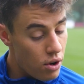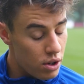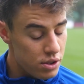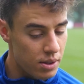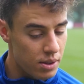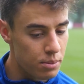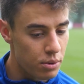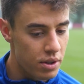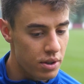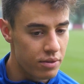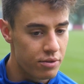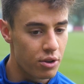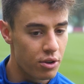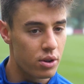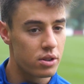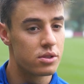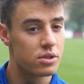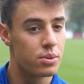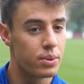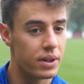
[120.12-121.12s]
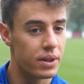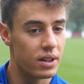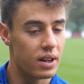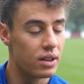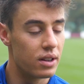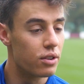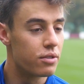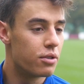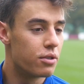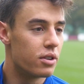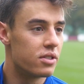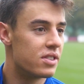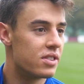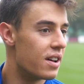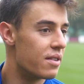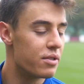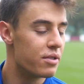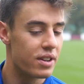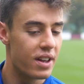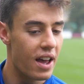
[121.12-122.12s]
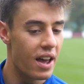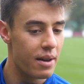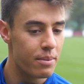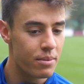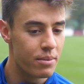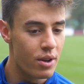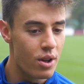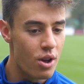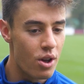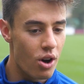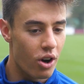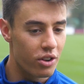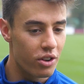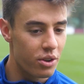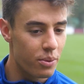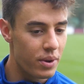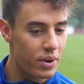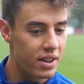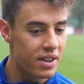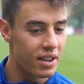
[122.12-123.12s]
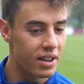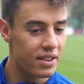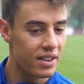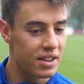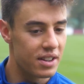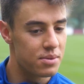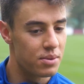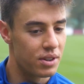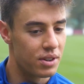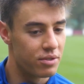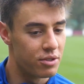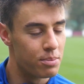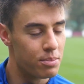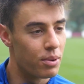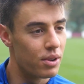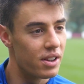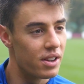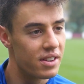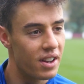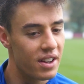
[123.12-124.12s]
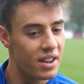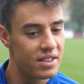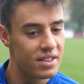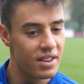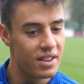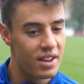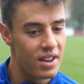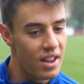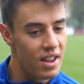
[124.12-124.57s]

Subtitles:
course I'm looking forward to it. I look forward to every game on the weekend. That's what a footballer does.